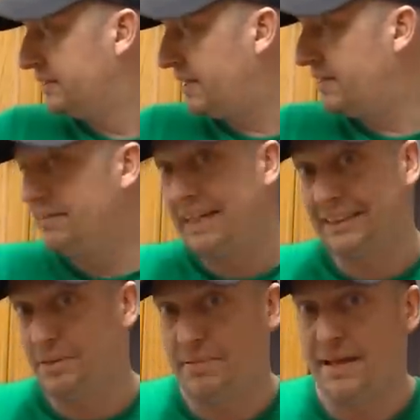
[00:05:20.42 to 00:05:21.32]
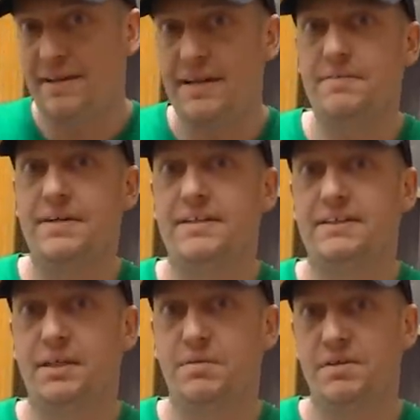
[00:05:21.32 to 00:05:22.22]
So that's the plan anyway.
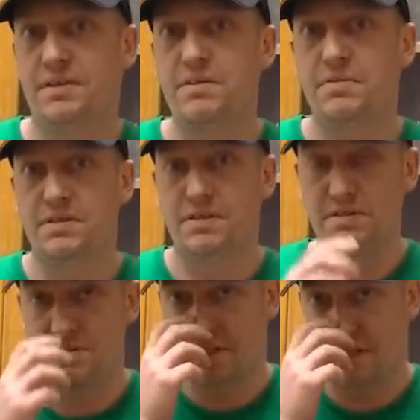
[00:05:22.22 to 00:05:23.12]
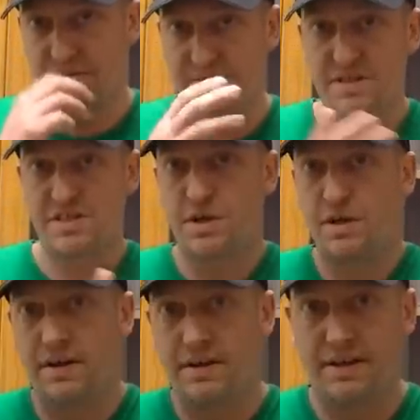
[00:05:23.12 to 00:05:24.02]
So what I don't want to do is to go onto this
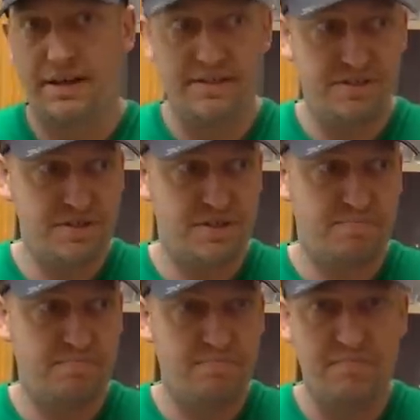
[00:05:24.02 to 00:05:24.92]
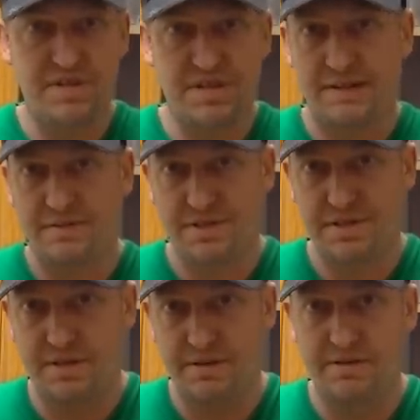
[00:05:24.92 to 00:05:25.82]
diet and just miss out on
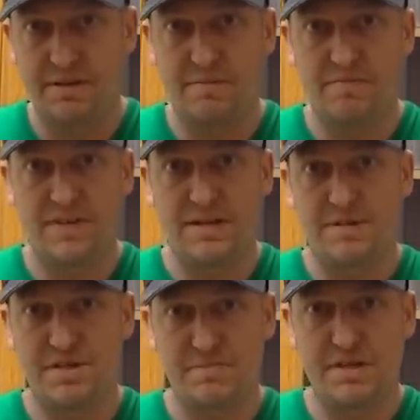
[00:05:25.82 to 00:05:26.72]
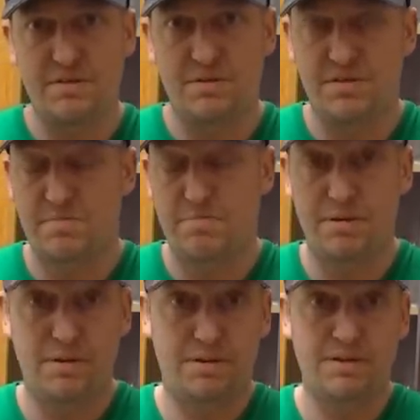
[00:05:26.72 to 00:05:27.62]
certain um, vitamins and minerals. It's
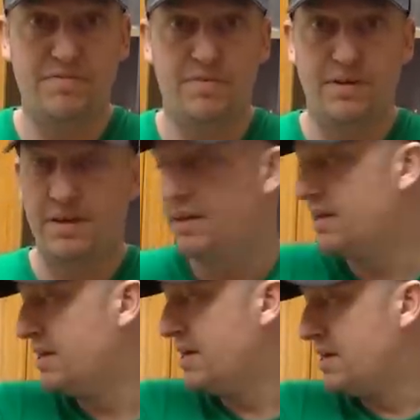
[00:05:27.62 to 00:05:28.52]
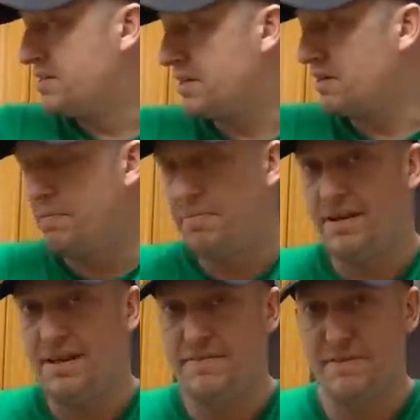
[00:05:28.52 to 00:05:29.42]
probably not good for you. So I
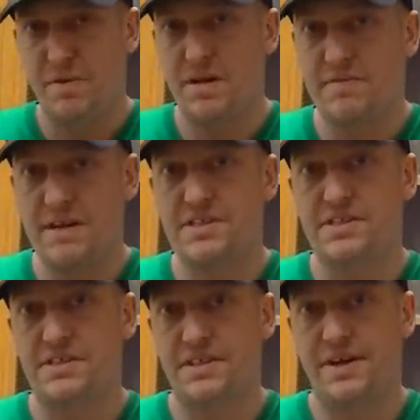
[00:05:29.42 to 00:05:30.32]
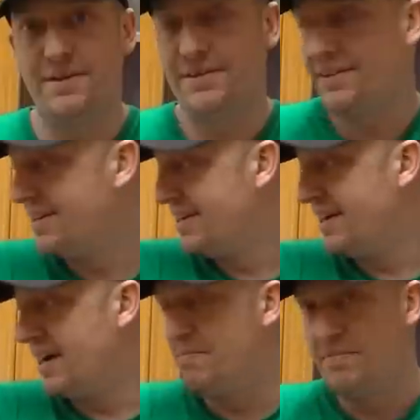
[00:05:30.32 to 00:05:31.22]
believe in moderation, you know.
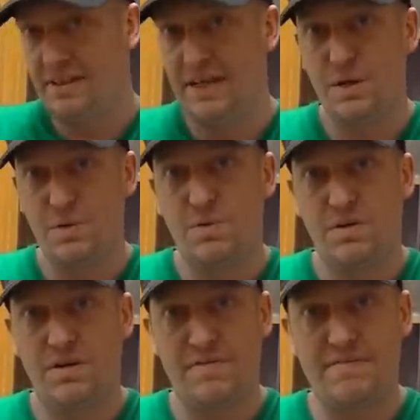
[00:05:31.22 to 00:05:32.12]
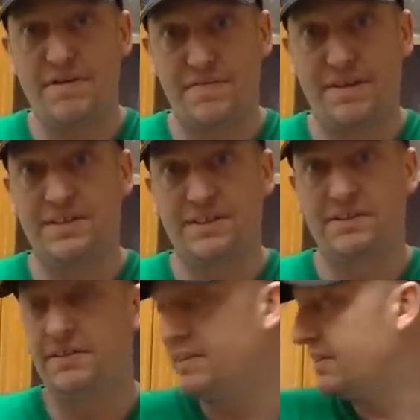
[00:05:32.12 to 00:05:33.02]
Um, little of everything is
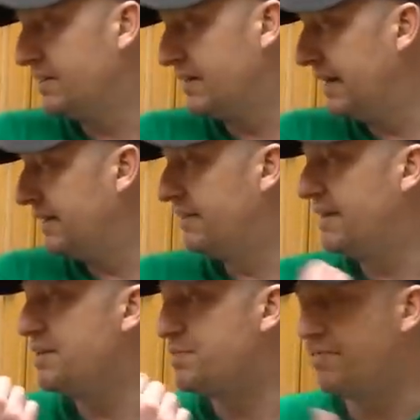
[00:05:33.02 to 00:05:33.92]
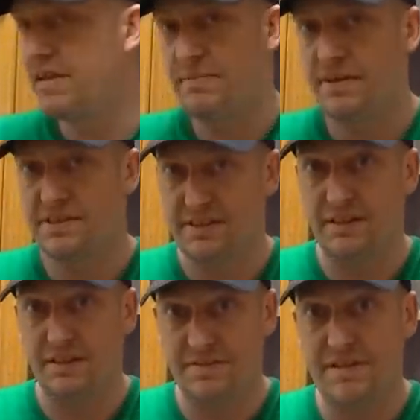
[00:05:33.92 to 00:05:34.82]
good, and there's pretty much a
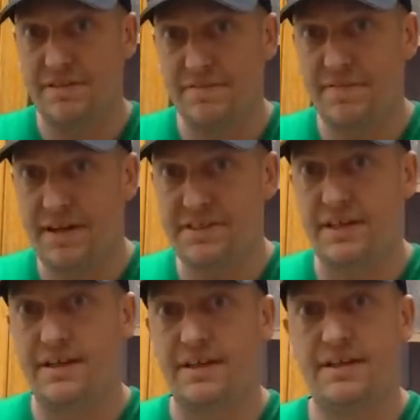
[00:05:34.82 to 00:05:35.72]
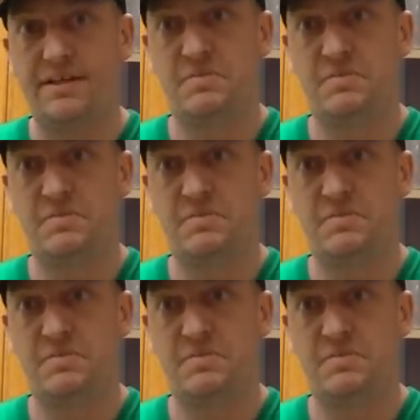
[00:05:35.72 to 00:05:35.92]
little of every veg there,